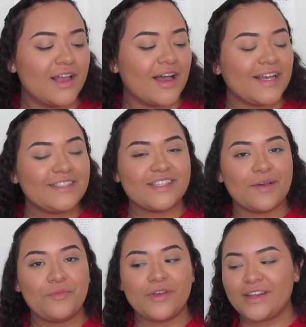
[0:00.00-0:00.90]
I
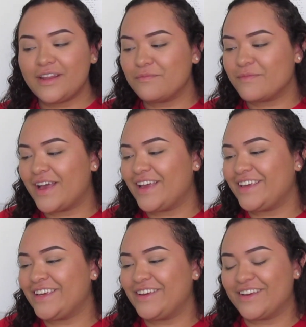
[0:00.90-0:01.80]
separated
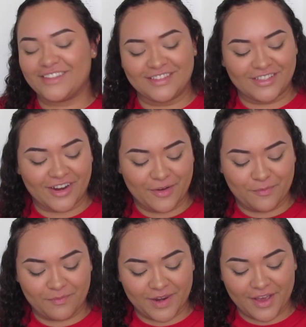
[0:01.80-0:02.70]
my
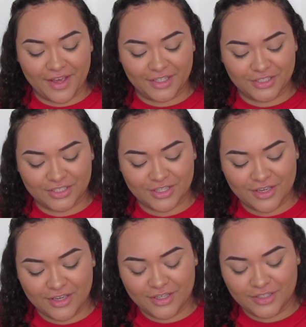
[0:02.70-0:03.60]
Tarte blush
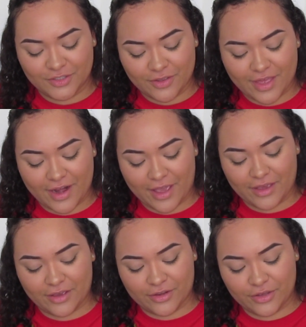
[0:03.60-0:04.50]
so that I
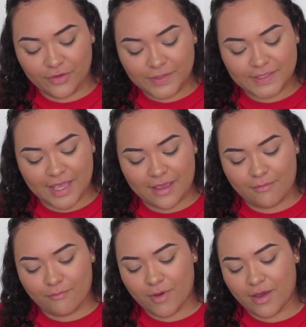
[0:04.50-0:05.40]
could use it,
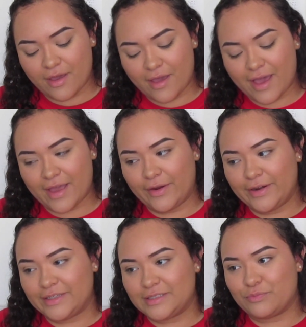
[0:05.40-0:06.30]
but I
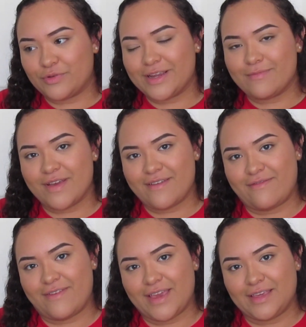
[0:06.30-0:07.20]
already sprayed my
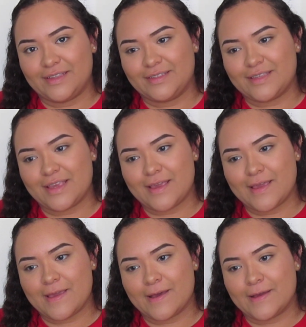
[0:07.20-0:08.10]
face,
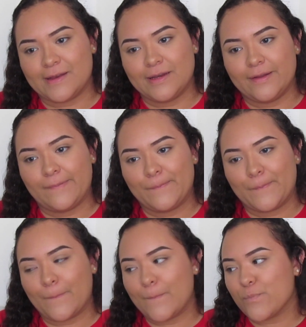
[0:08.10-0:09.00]
and
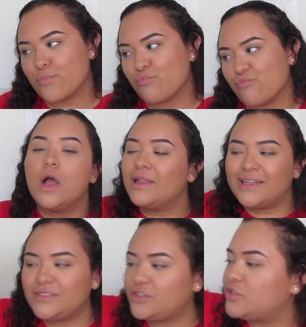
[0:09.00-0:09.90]

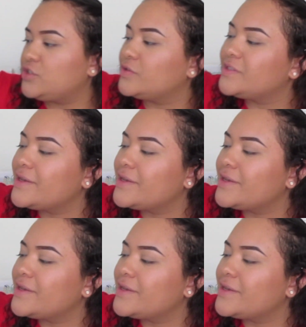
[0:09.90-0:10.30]
let's just use